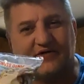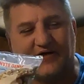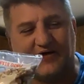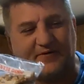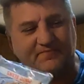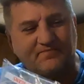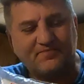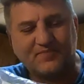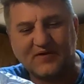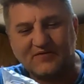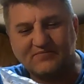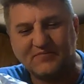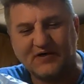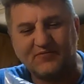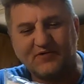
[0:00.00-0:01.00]
um,
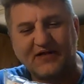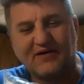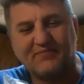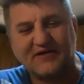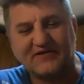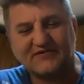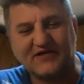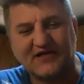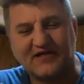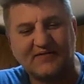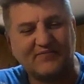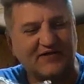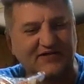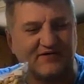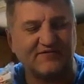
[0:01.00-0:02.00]
but with that being said, I
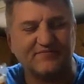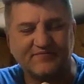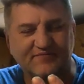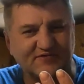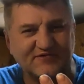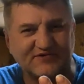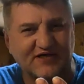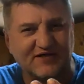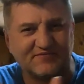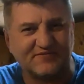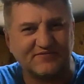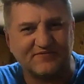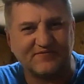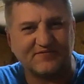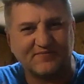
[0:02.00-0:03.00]
mean the the steps,
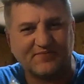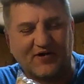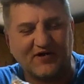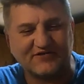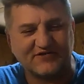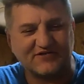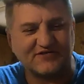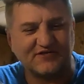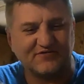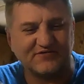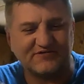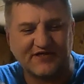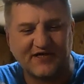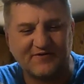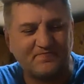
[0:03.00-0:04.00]
the process, still
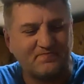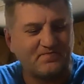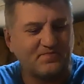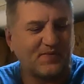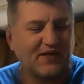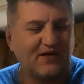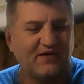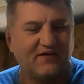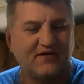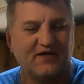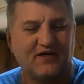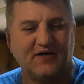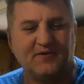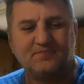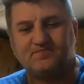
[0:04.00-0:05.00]
the same.
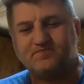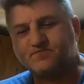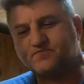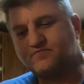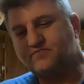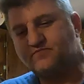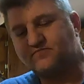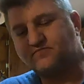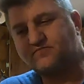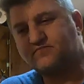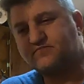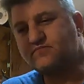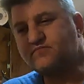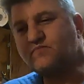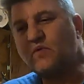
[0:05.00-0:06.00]
Um,
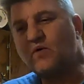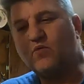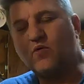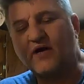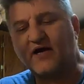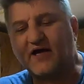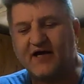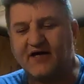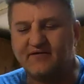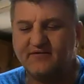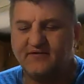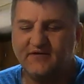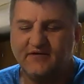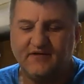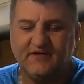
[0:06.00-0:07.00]
what I got
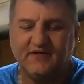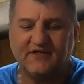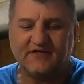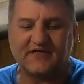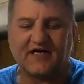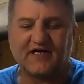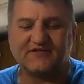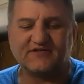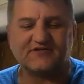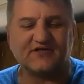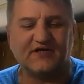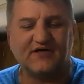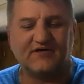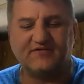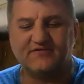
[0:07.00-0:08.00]
is I got
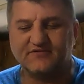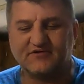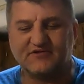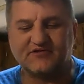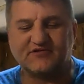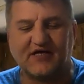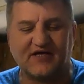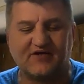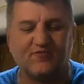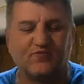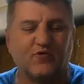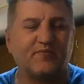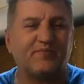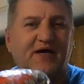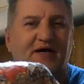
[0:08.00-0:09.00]
just a just a standard
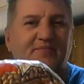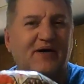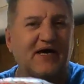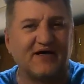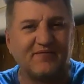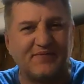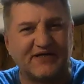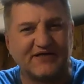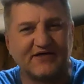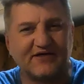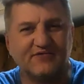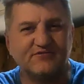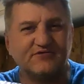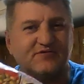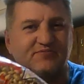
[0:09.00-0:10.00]
one pound bag of
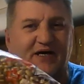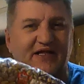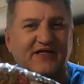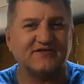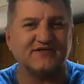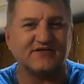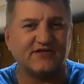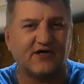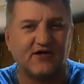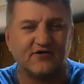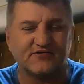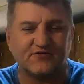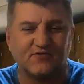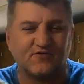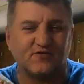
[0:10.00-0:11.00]
Pintos. You can buy these at the
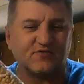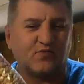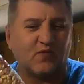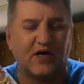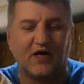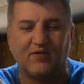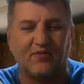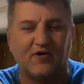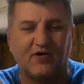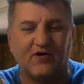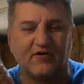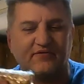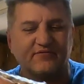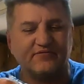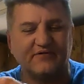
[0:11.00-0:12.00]
dollar stores,
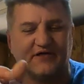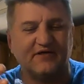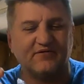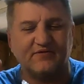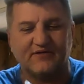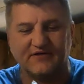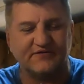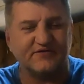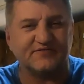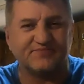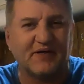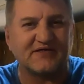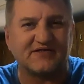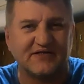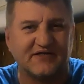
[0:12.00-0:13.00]
Walmart, any just
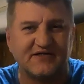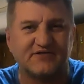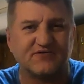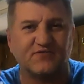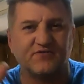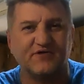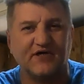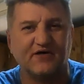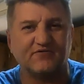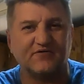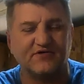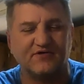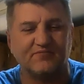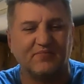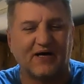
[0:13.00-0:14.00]
basically any store you go
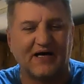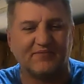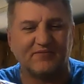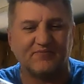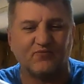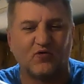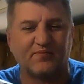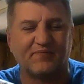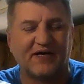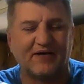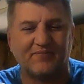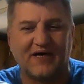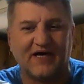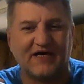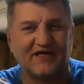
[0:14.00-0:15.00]
to. You can buy them in one
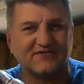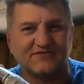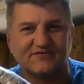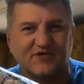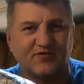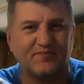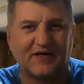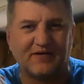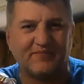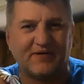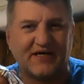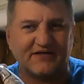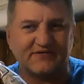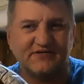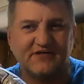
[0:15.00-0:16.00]
pound bags, two pound
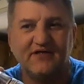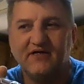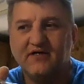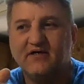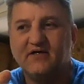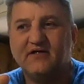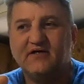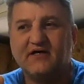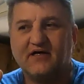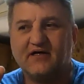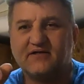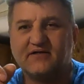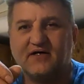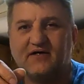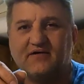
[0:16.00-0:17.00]
bags,
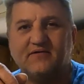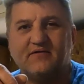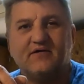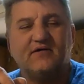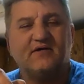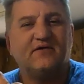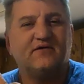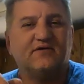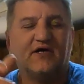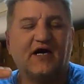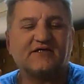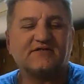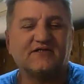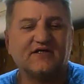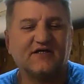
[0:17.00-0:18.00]
and uh, you
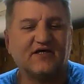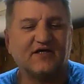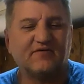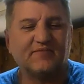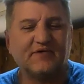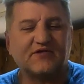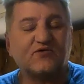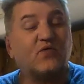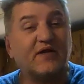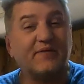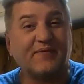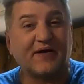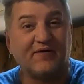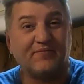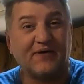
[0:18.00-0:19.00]
actually can get them in 20
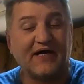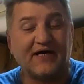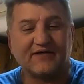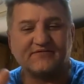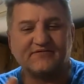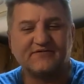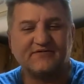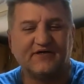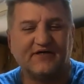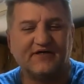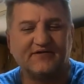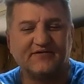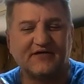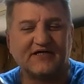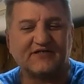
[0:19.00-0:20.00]
pound bags.
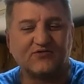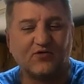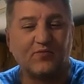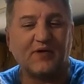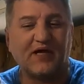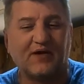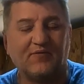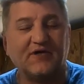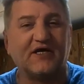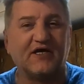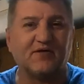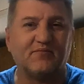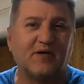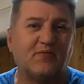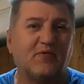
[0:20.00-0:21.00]
And that's normally how we
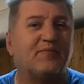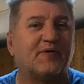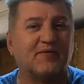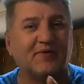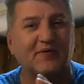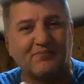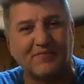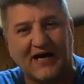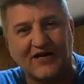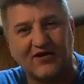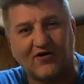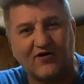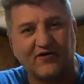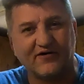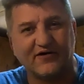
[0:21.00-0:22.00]
get them. And we put them in
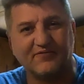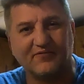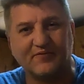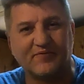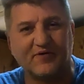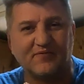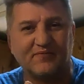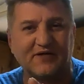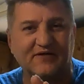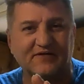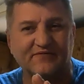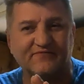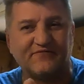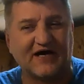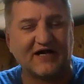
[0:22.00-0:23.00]
mylar and we put them
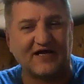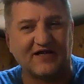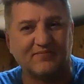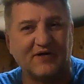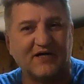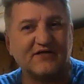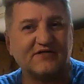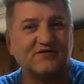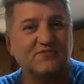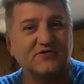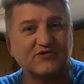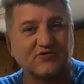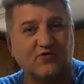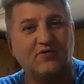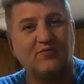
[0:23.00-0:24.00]
in five gallon buckets and we
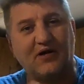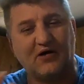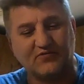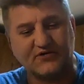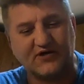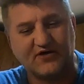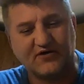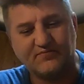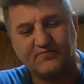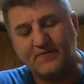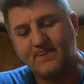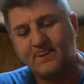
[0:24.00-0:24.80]
store them long term.